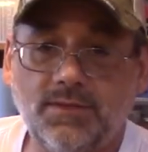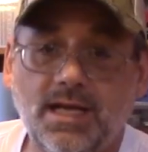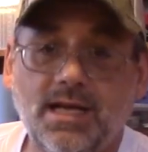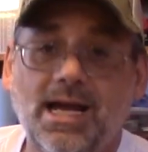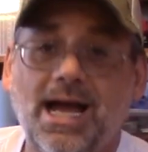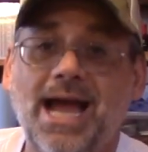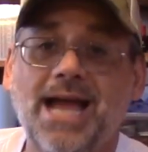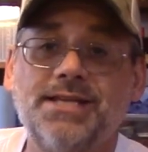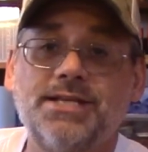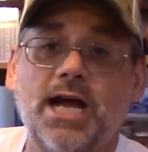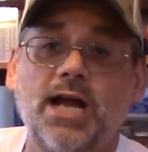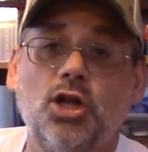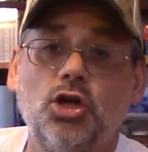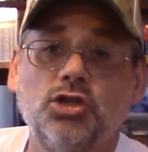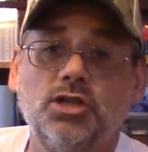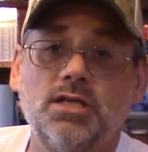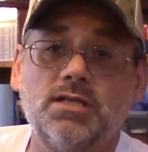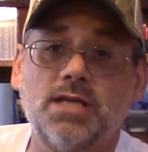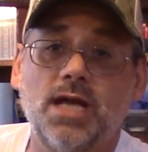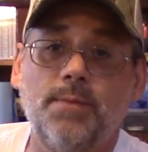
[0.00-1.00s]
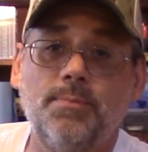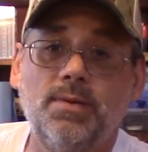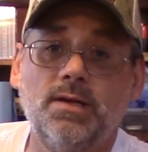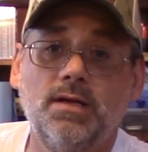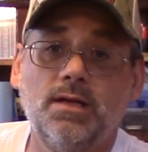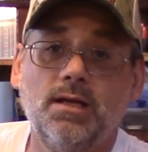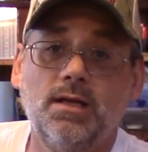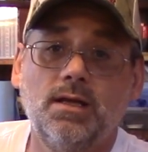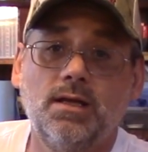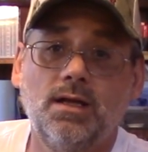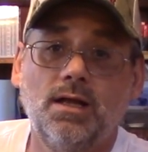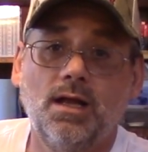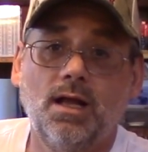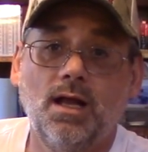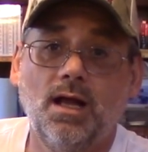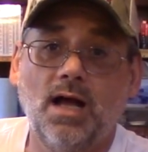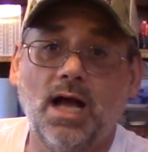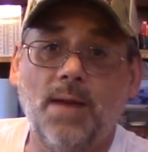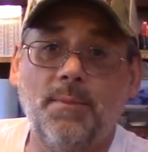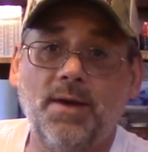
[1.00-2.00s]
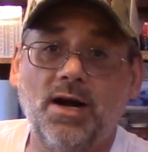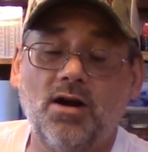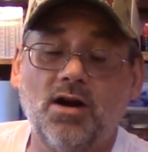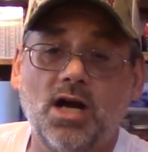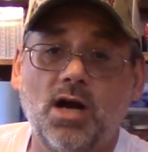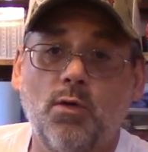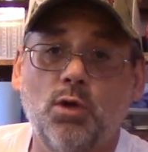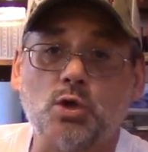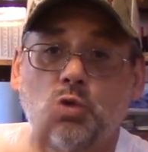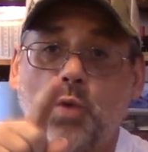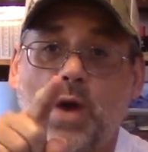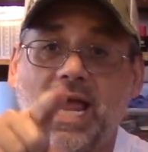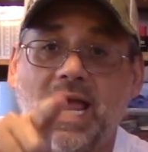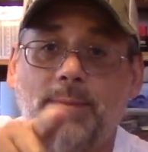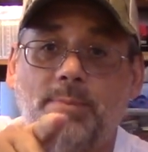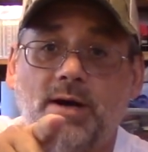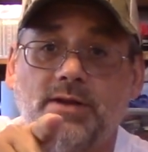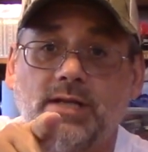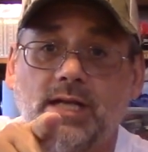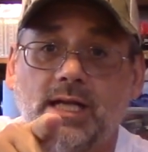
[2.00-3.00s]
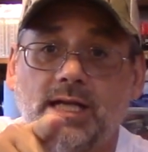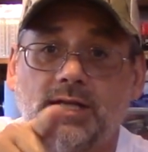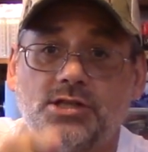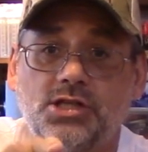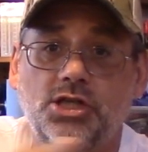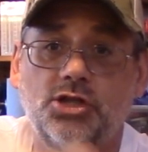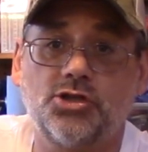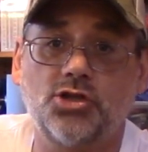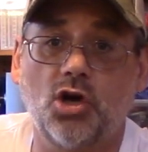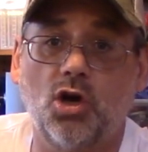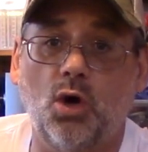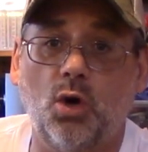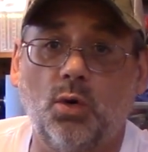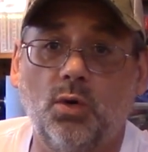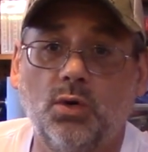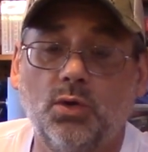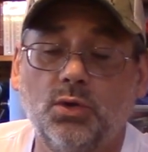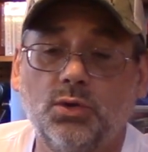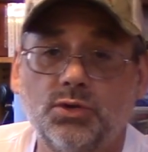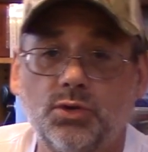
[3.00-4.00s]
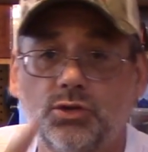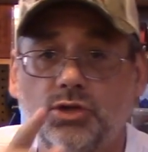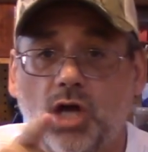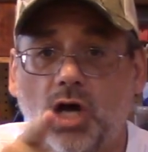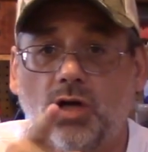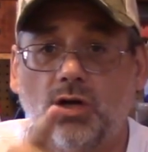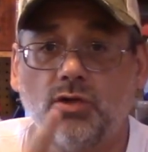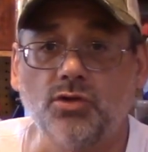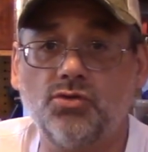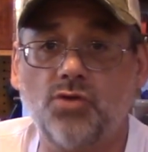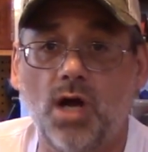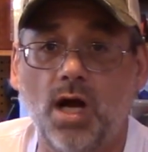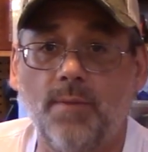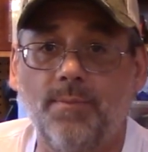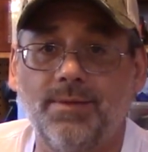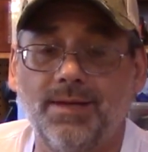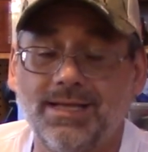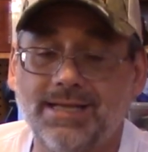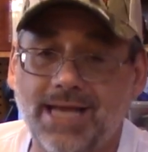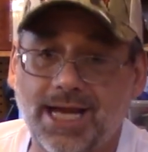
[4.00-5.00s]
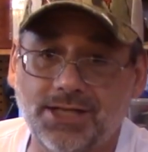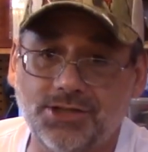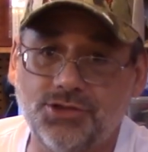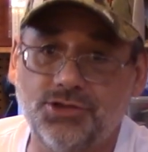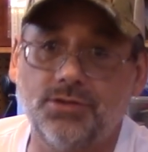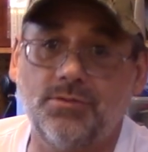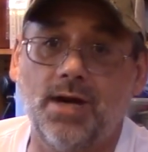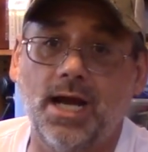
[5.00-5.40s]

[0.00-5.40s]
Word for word: Guys, I looked this up. America was way up on the list years ago. So Donald Trump, yes, you're